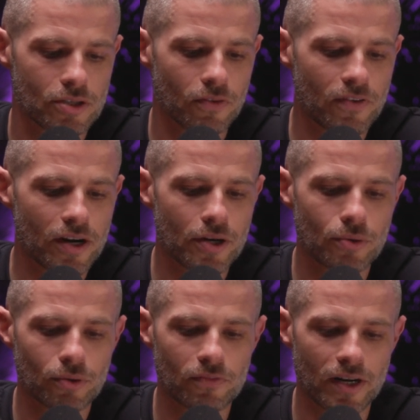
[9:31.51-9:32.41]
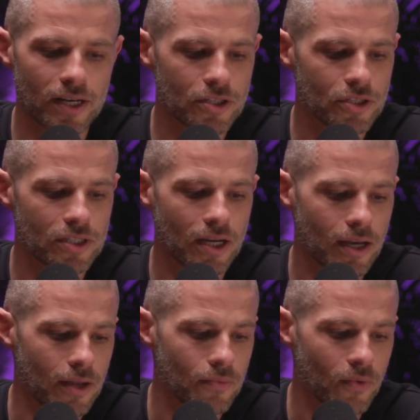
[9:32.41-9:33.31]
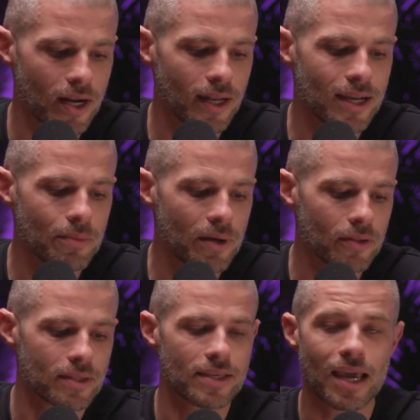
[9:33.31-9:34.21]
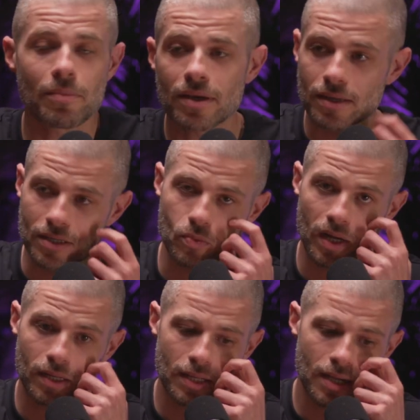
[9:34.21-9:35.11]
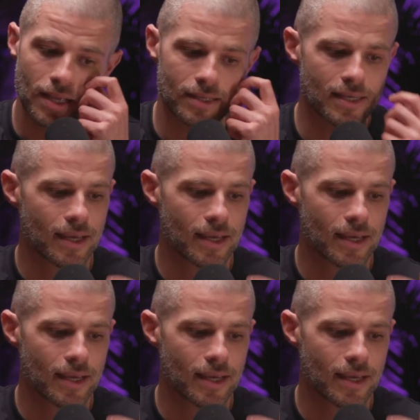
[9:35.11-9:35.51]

So very cool, very interesting. And what I like about gaming as well is,